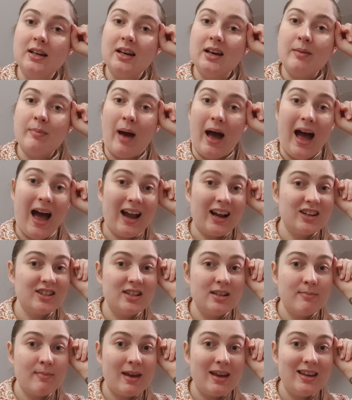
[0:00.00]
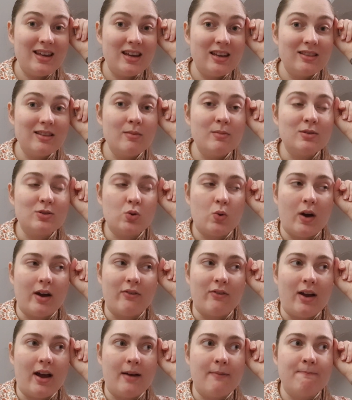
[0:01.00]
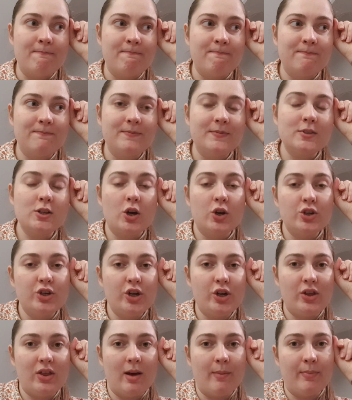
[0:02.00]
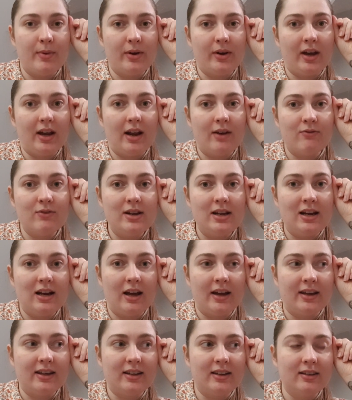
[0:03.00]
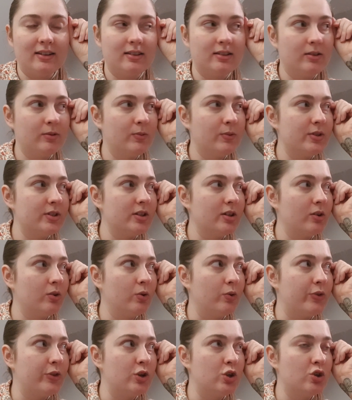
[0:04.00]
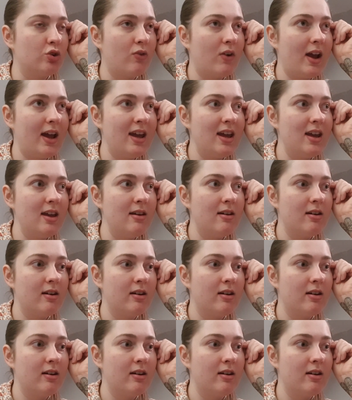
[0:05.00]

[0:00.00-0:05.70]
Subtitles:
but actually making them is quite rare. So I'll show you that book, and I really like it. What's it called? The Tray?